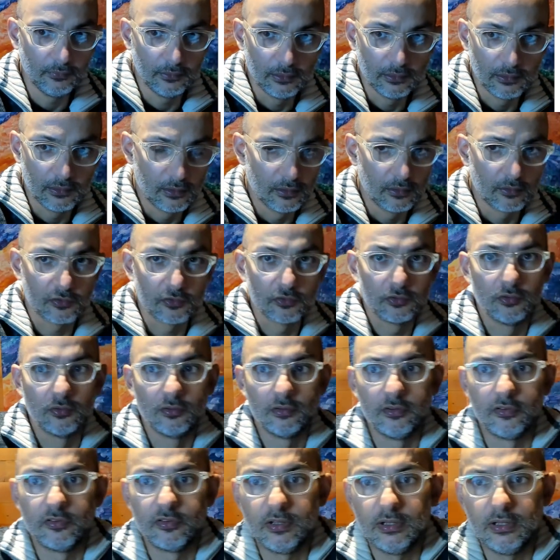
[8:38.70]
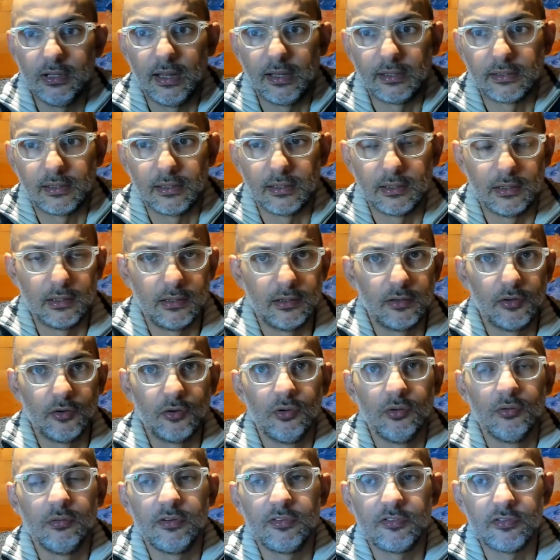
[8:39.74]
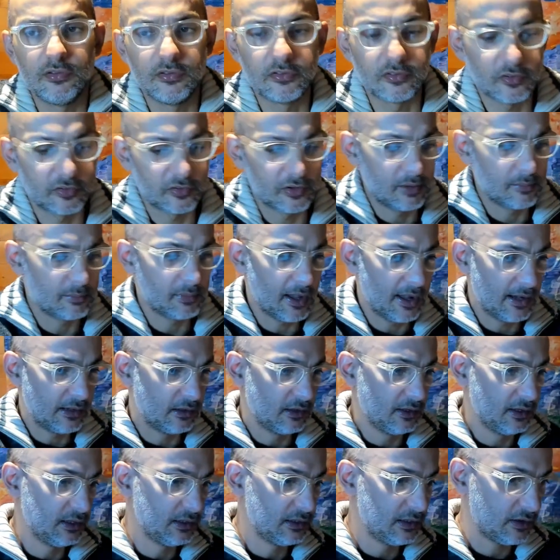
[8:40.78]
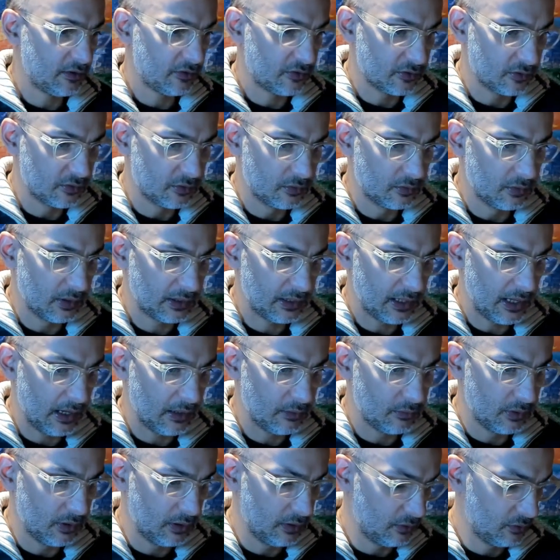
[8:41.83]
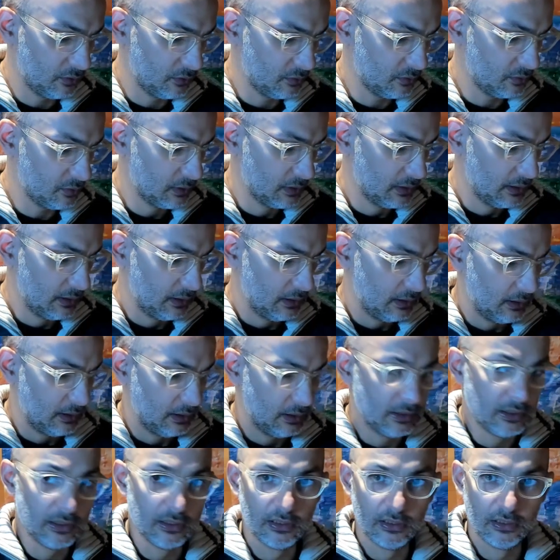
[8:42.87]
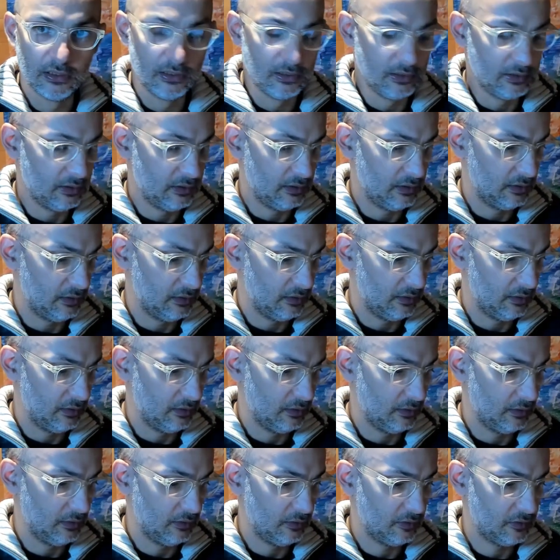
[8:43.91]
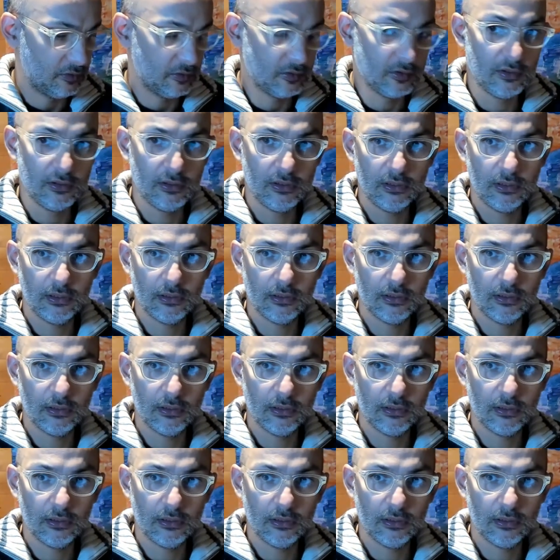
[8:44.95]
So you see, like always use the same calculator. So what I will do is e